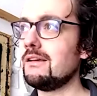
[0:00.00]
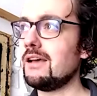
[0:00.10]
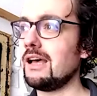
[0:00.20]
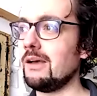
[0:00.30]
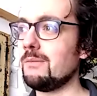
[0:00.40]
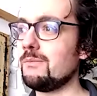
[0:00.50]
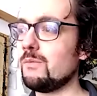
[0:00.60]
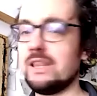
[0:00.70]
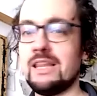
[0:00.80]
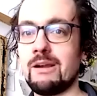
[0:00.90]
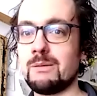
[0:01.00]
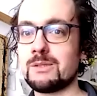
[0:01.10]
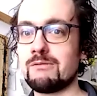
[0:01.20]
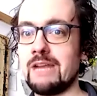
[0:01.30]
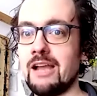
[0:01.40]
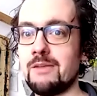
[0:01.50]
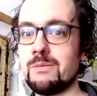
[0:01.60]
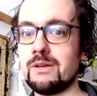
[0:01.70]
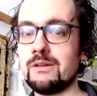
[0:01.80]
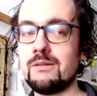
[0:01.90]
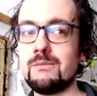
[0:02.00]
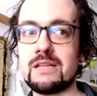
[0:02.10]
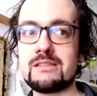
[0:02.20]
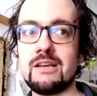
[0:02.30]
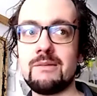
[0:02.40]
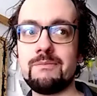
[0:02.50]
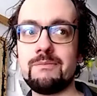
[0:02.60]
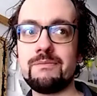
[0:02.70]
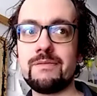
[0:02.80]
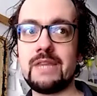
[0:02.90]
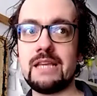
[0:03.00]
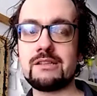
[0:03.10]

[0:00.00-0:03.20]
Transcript: they're able to reopen. But there's